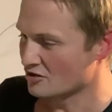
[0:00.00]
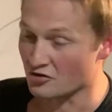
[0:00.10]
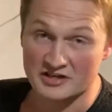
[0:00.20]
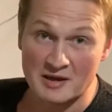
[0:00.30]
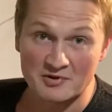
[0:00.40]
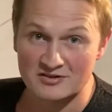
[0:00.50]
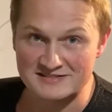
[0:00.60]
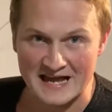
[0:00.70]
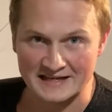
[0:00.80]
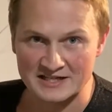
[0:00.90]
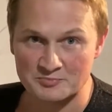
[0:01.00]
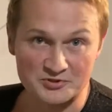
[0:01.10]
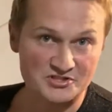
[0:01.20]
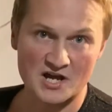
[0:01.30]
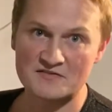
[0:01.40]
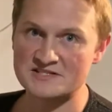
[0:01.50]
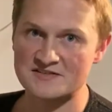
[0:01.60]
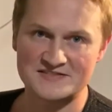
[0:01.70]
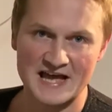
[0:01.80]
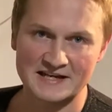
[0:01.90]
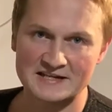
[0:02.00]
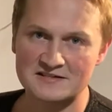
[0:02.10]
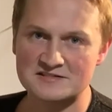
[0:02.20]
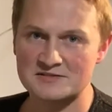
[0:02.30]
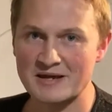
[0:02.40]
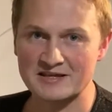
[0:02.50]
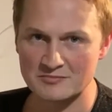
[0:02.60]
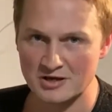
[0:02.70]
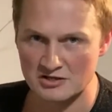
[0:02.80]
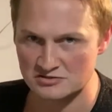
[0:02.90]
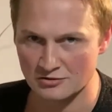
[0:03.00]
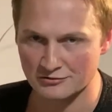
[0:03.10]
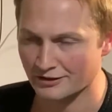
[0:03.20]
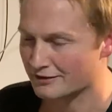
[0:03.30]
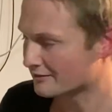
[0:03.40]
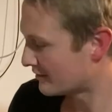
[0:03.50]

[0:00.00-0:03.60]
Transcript: got chemicals added, preservatives added to make them last longer.